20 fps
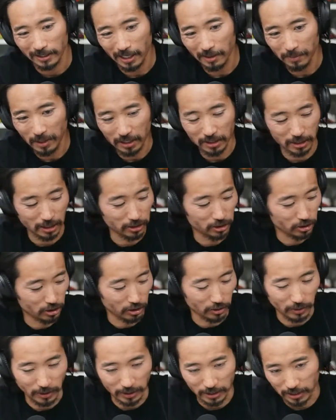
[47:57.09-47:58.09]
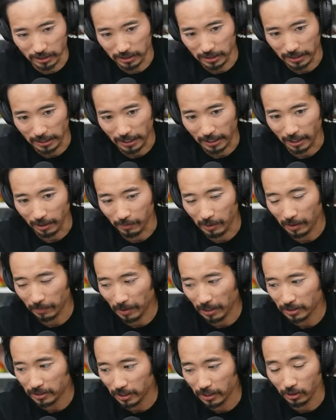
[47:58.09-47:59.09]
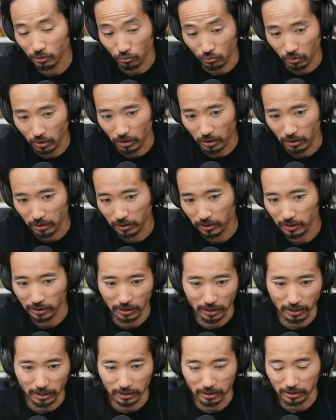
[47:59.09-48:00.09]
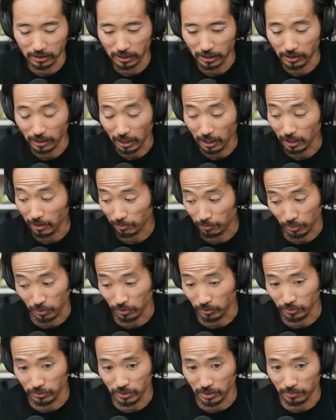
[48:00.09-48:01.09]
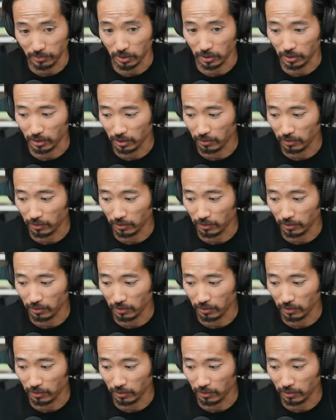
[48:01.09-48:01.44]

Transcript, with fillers: That makes sense too. I could see that. I mean, I'm not saying it's wrong. And like I just said, the pros seem to